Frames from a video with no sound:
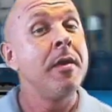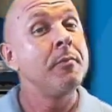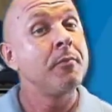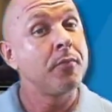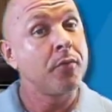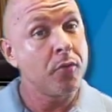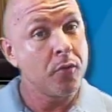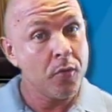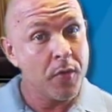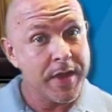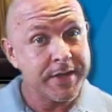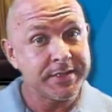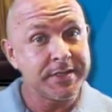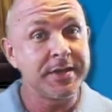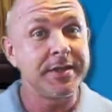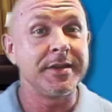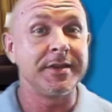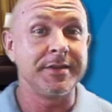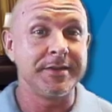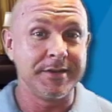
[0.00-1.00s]

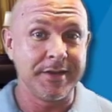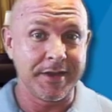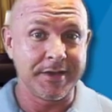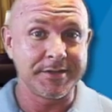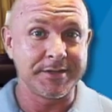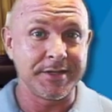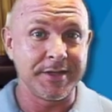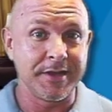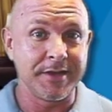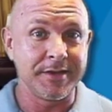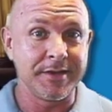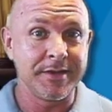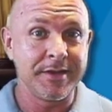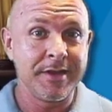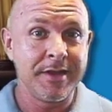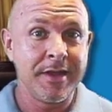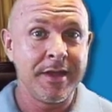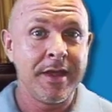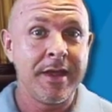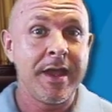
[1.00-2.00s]
President Nixon
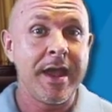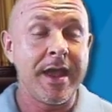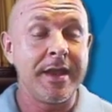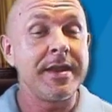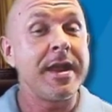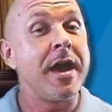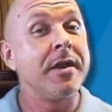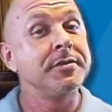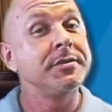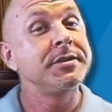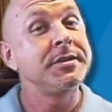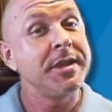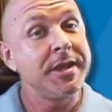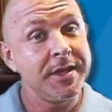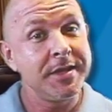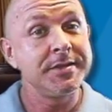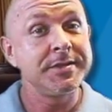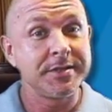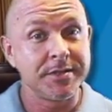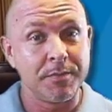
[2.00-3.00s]
announced
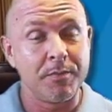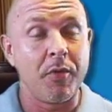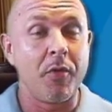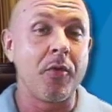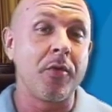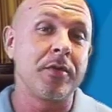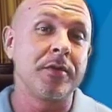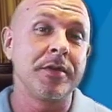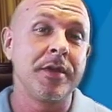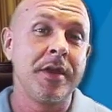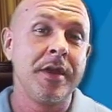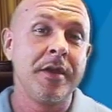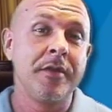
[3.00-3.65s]
his support